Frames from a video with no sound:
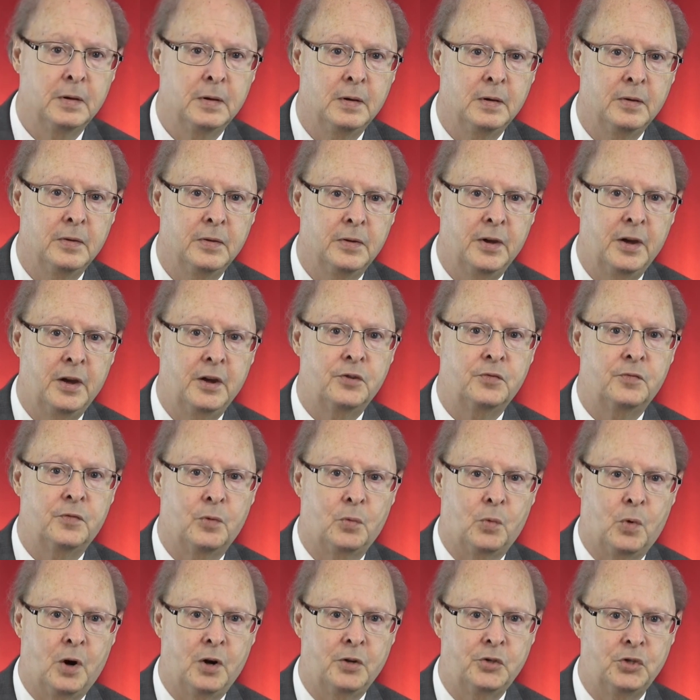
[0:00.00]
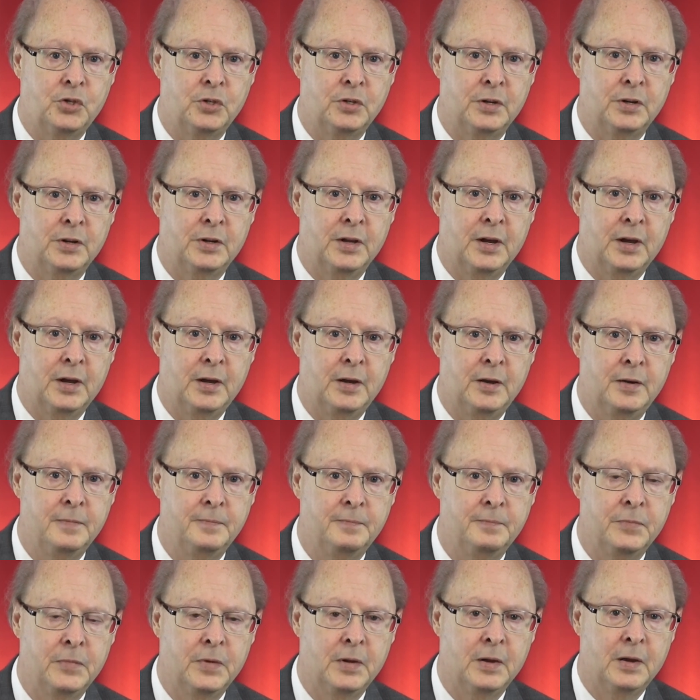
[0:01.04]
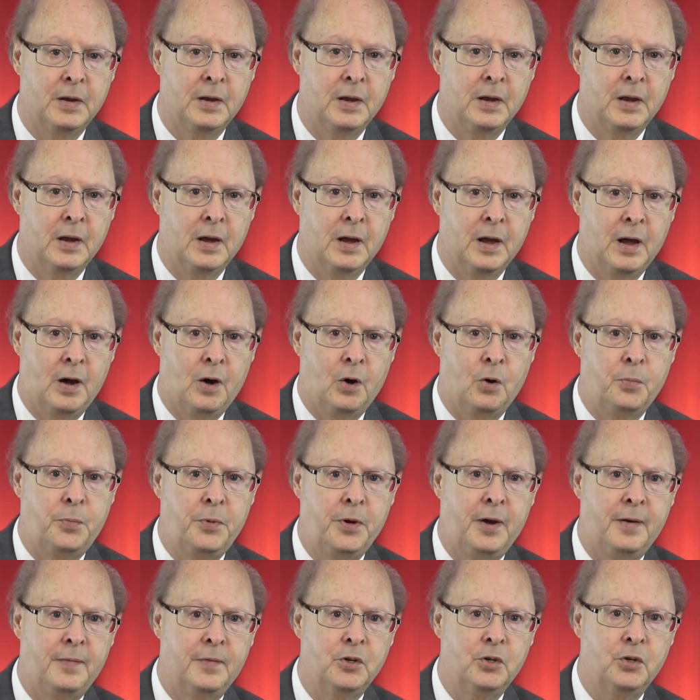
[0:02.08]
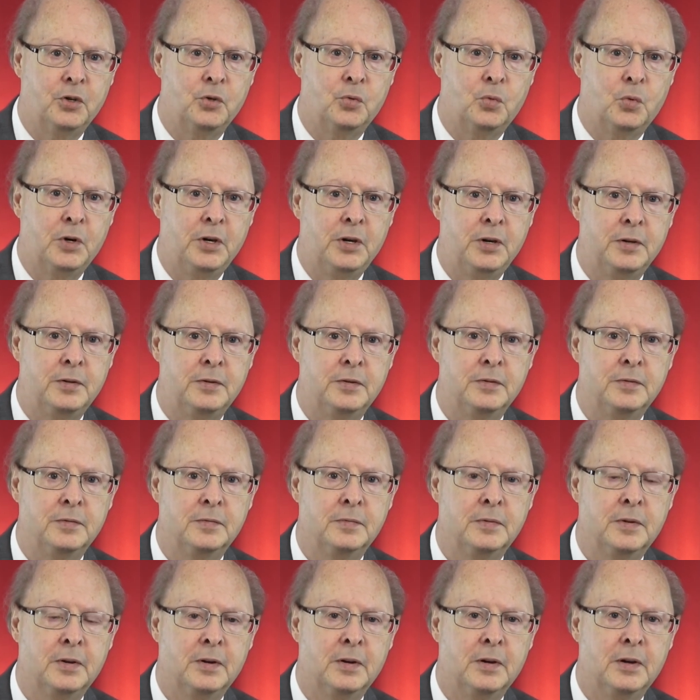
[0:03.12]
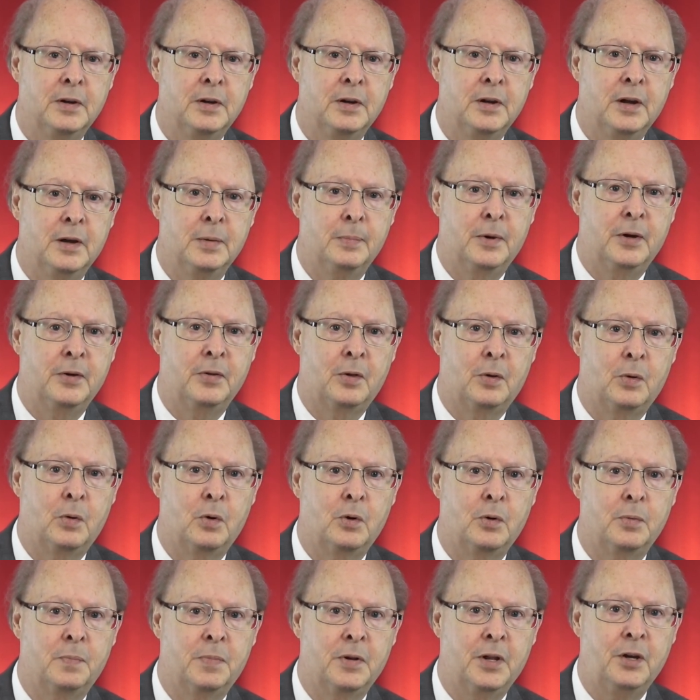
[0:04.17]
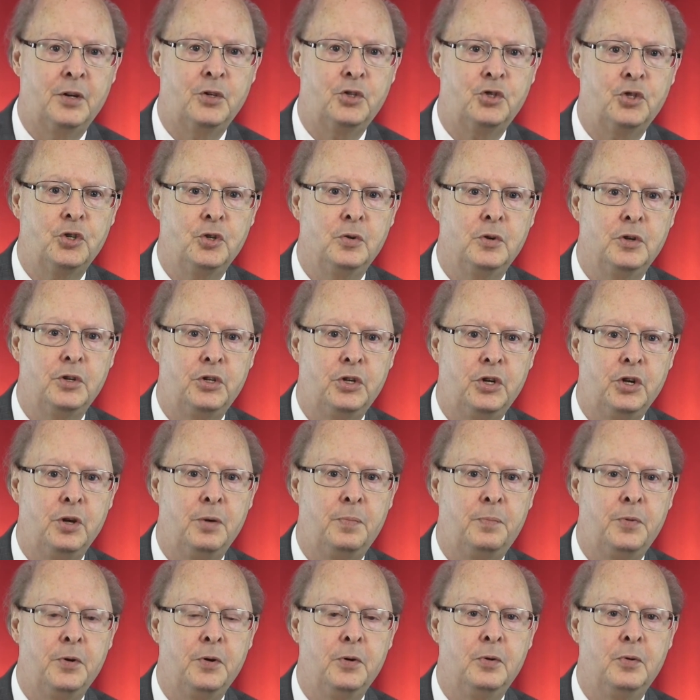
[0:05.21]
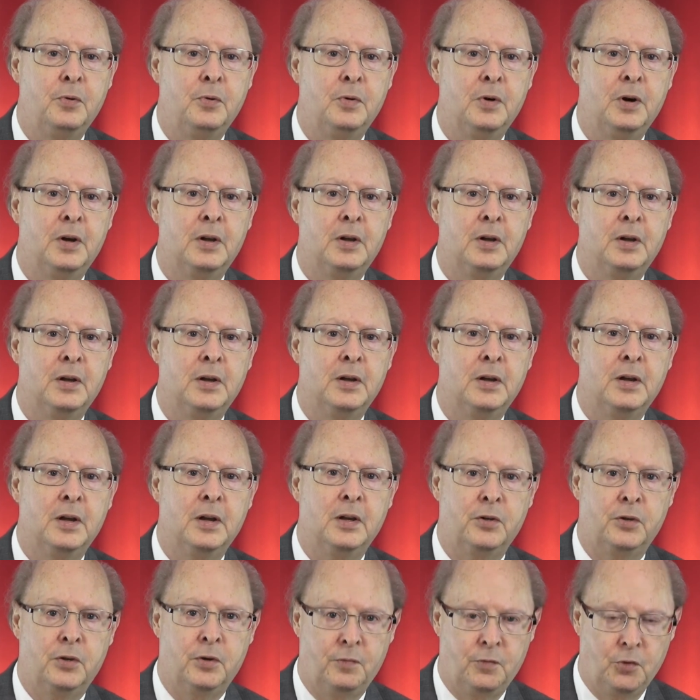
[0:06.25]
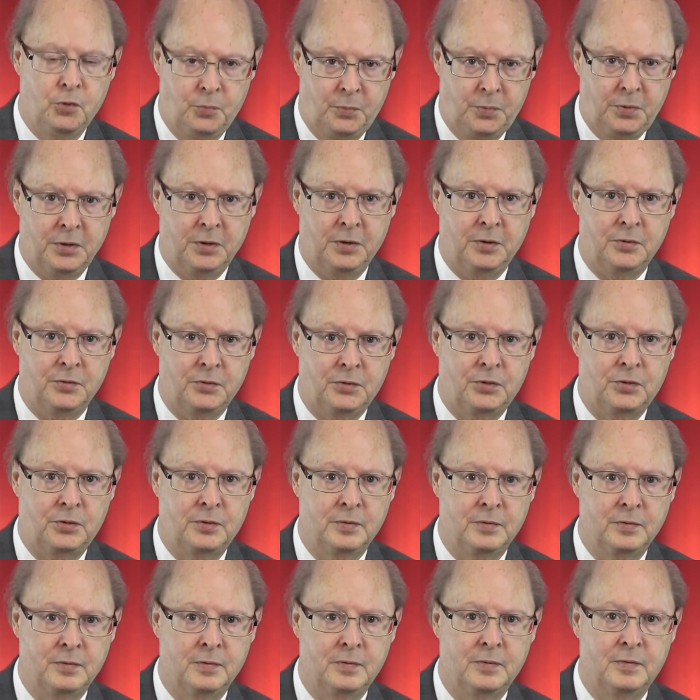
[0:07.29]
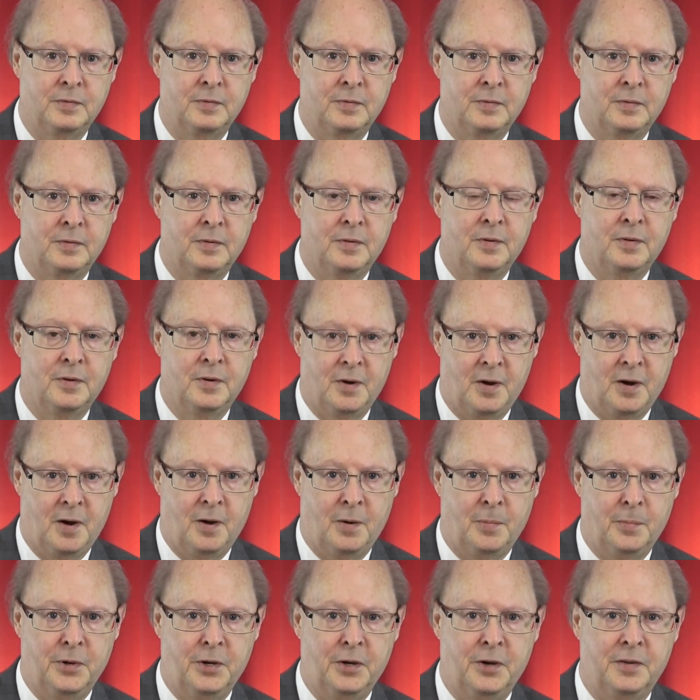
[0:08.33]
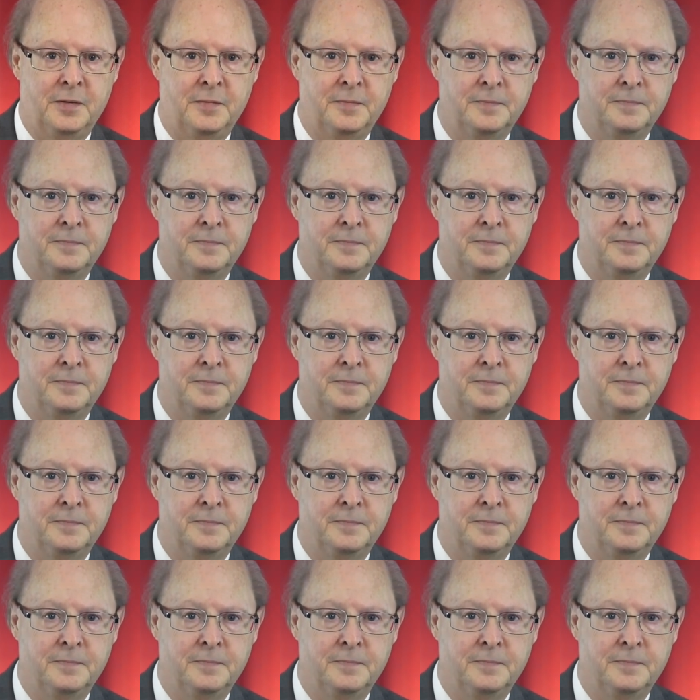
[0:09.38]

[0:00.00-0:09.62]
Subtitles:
Thanks for watching today. I hope you have a good week, and may the Lord bless you and keep you and give you peace. Amen.